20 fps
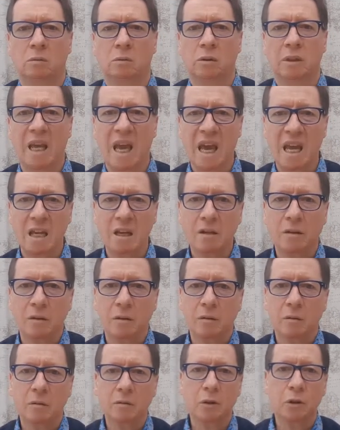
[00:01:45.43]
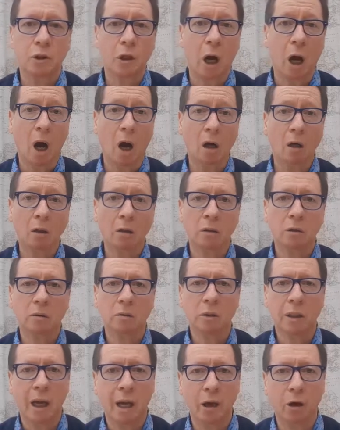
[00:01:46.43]
dead, dark,
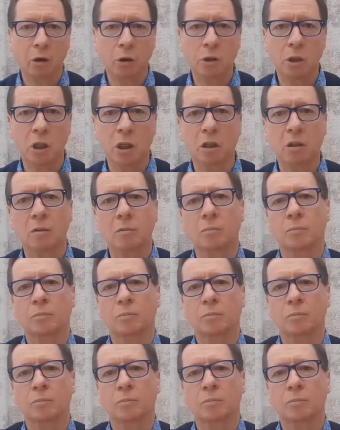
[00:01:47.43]
chaotic,